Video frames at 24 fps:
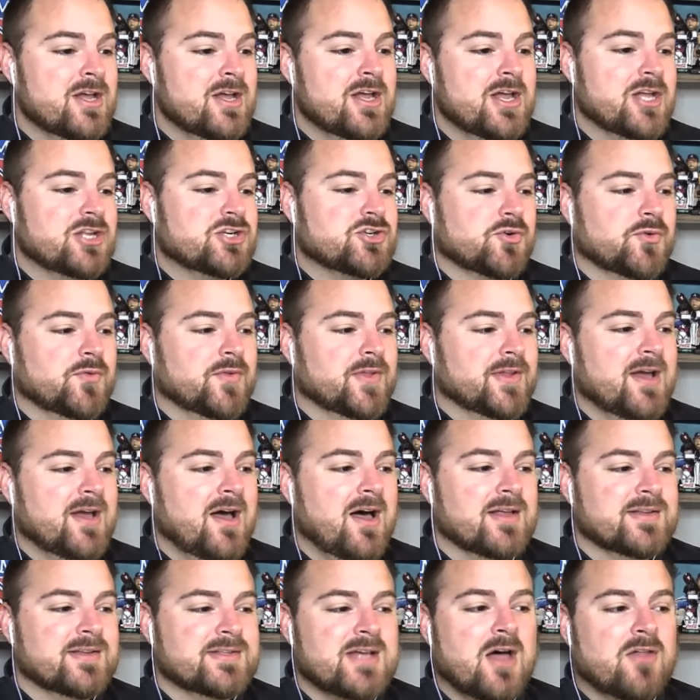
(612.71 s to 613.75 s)
It truly
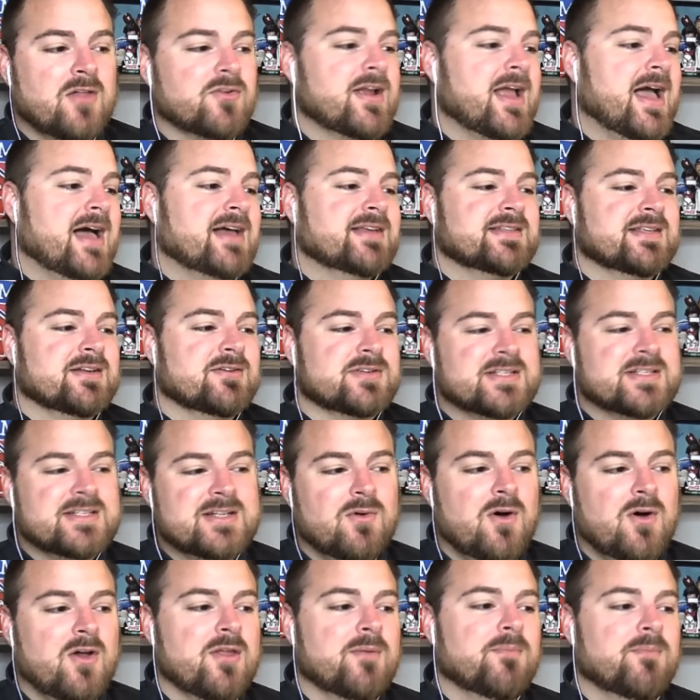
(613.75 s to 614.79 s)
does. Other guys that are still
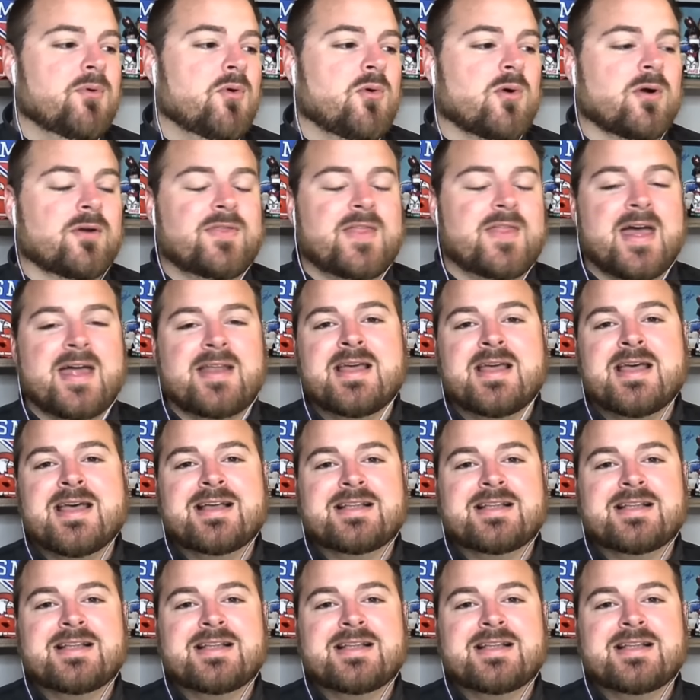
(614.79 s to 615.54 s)
on the board that